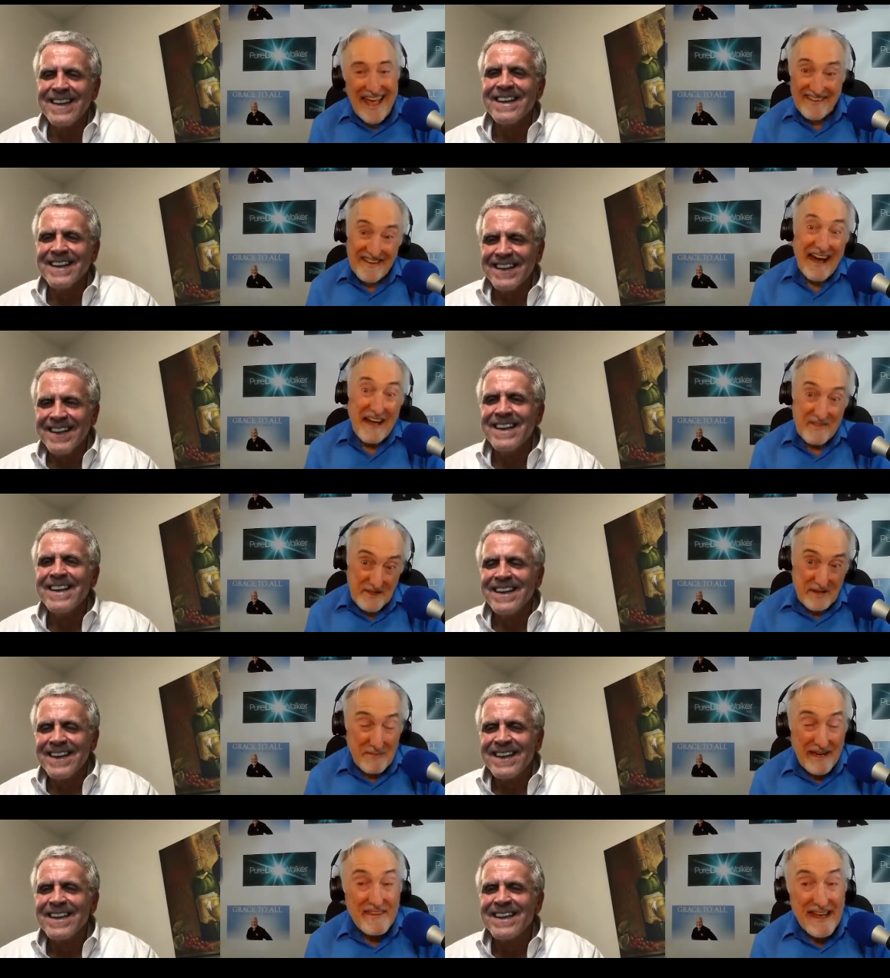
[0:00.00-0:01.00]
Speaker 1: And uh,
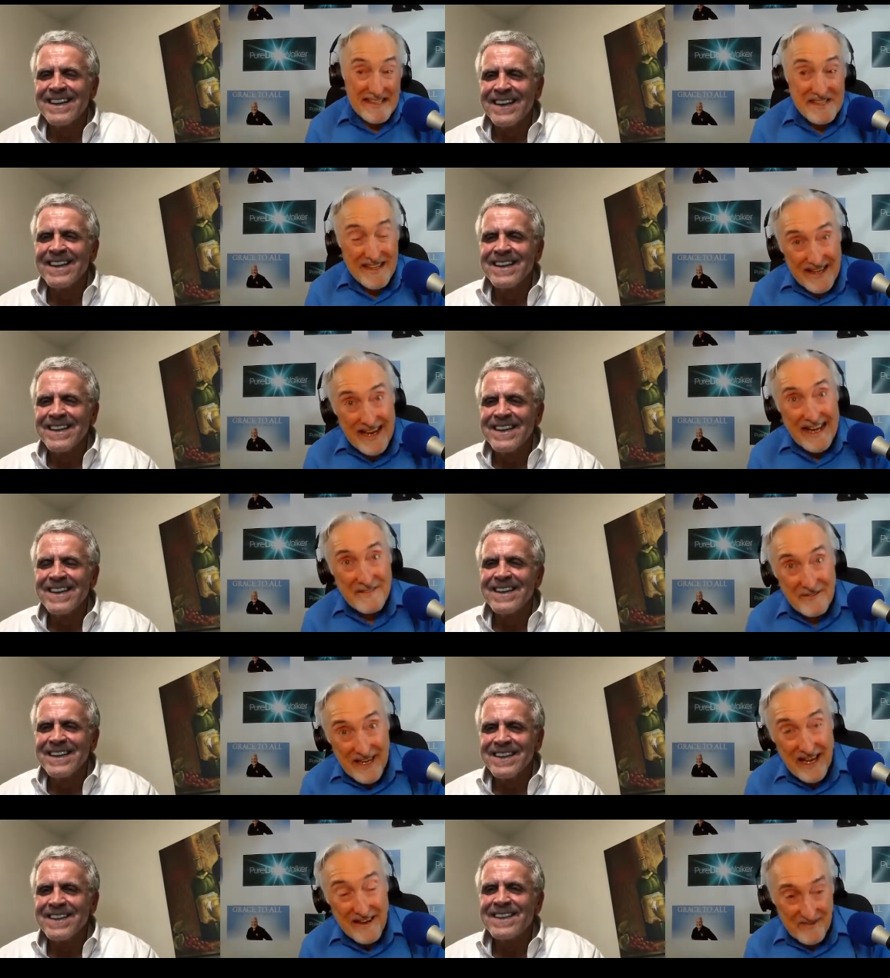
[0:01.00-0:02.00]
to me, that's the God
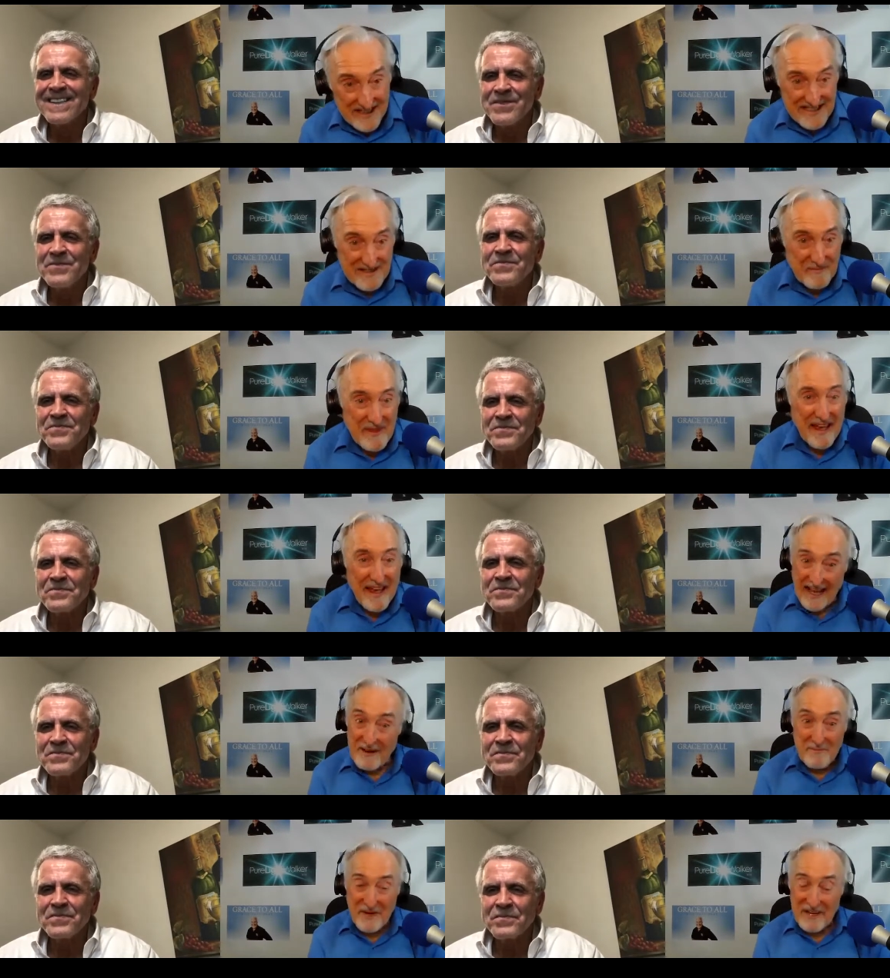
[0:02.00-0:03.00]
of Calvinism.
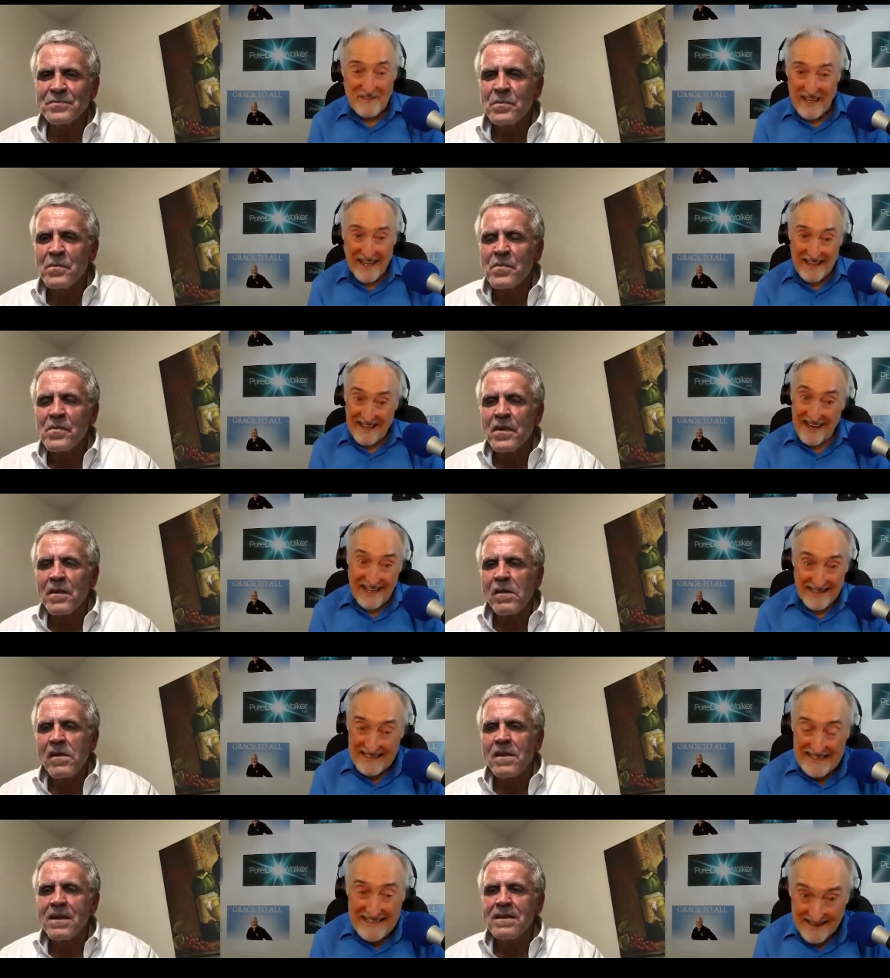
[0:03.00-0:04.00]
I don't believe in that
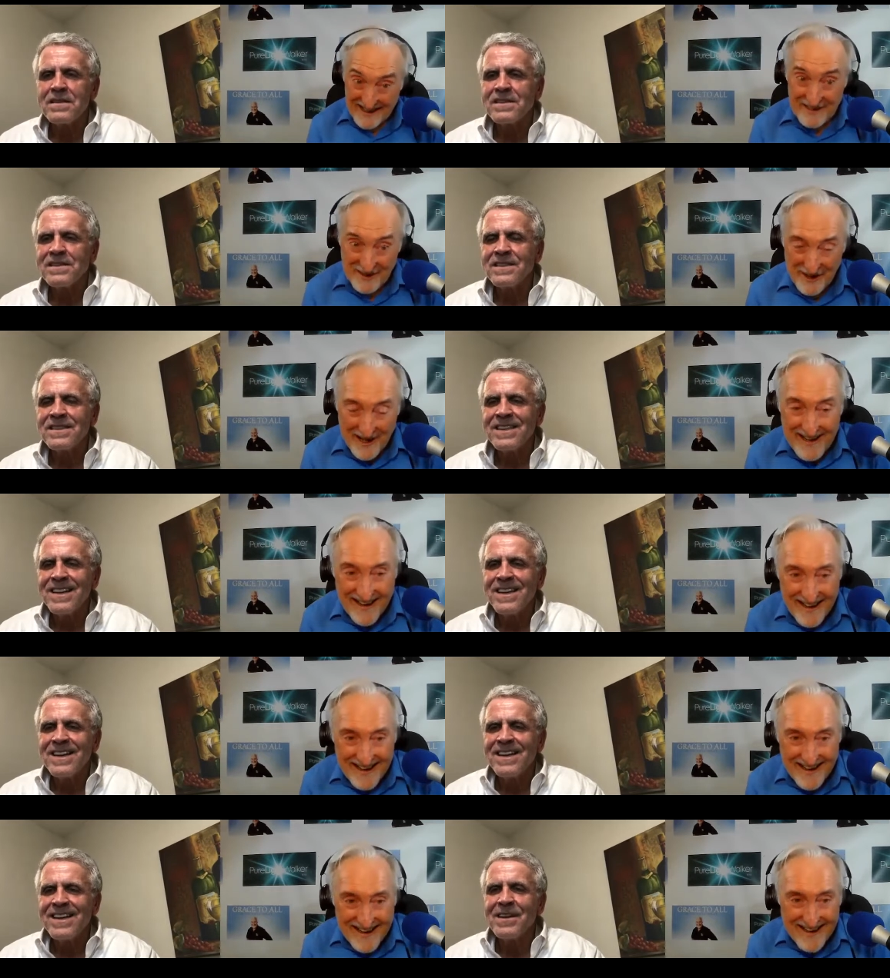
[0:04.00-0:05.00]
God either.
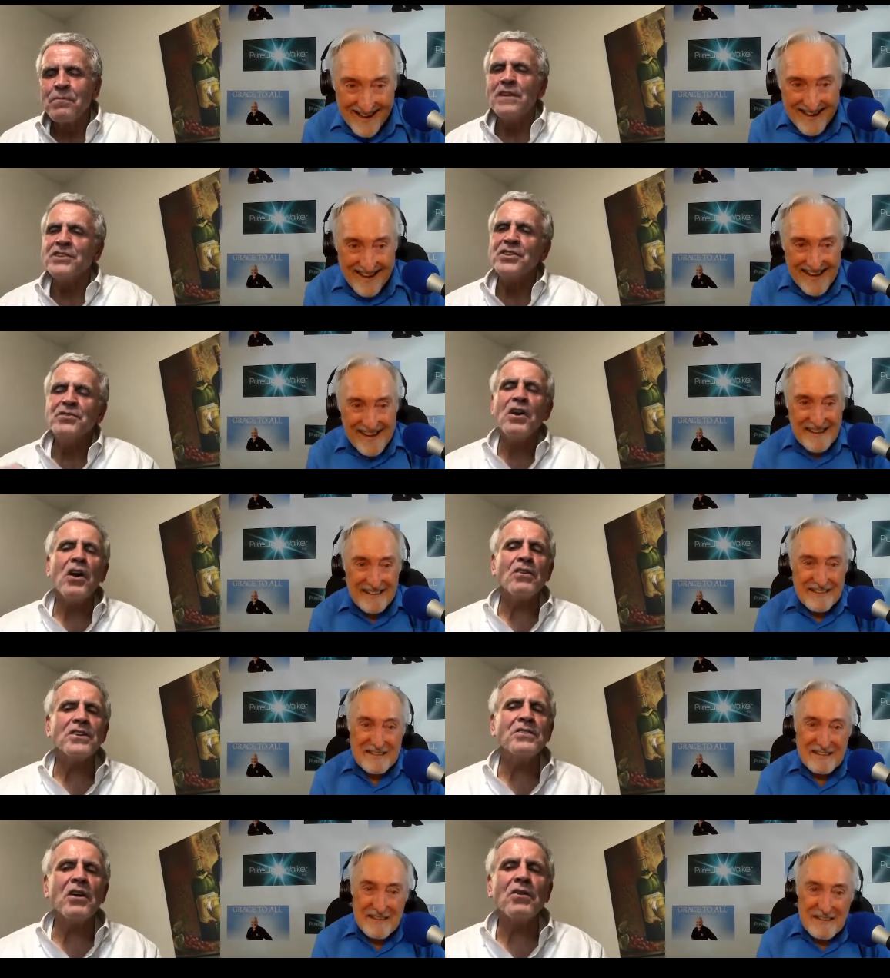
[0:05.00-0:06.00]
Speaker 2: But you know,
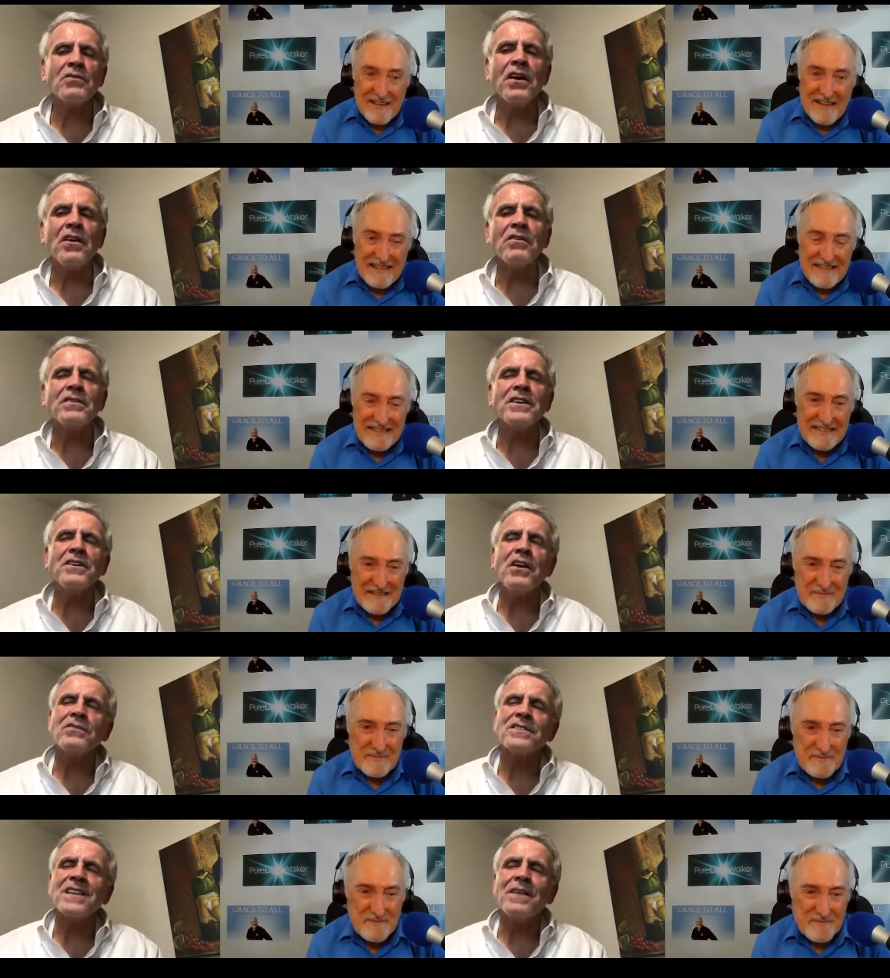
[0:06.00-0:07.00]
you know, though, you know
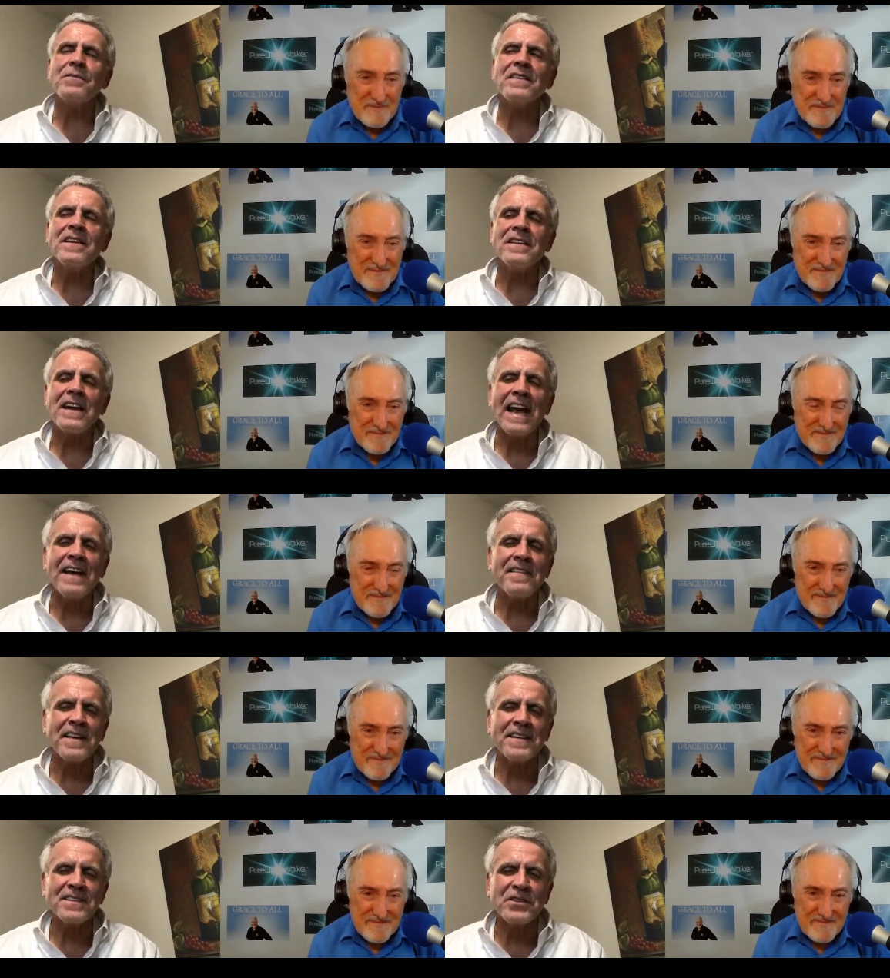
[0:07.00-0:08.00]
something that the
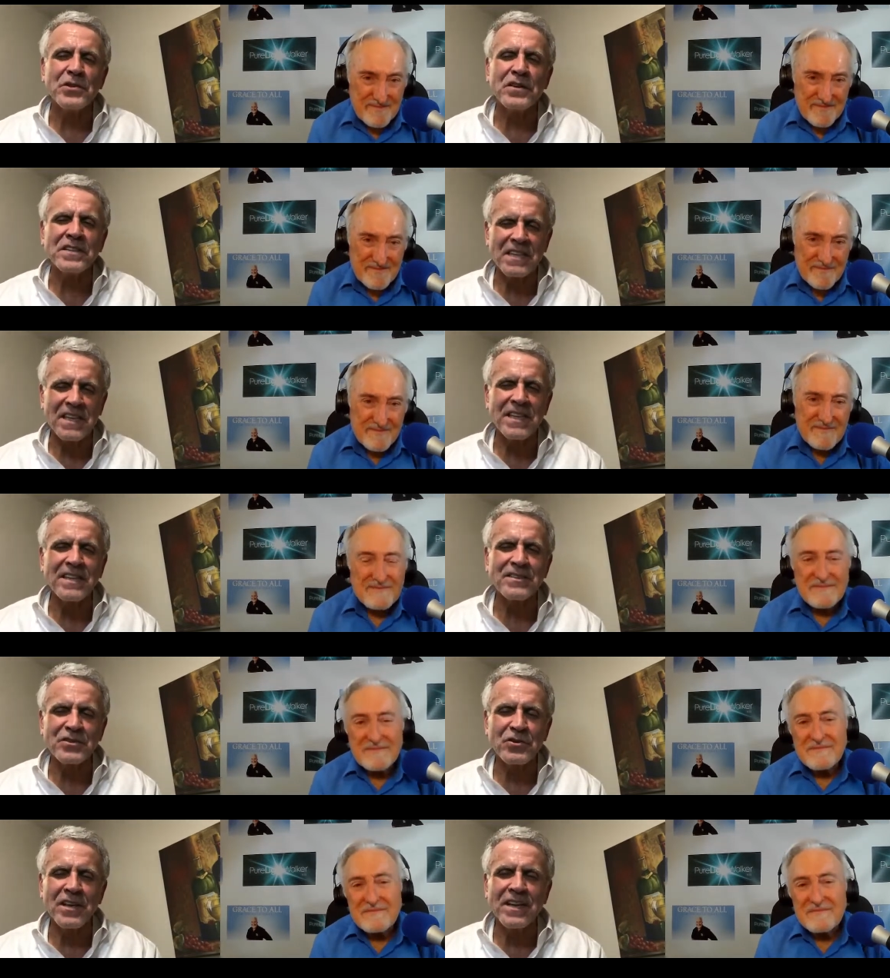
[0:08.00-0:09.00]
atheists do that's a little
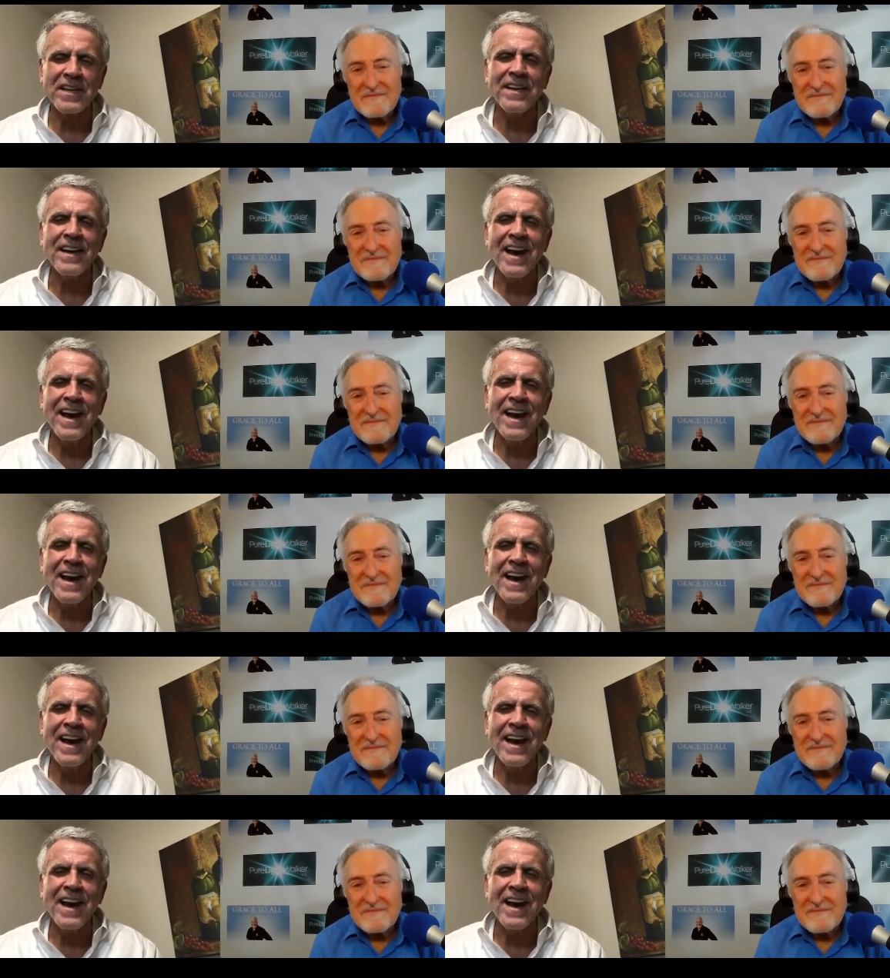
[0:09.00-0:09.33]
tricky.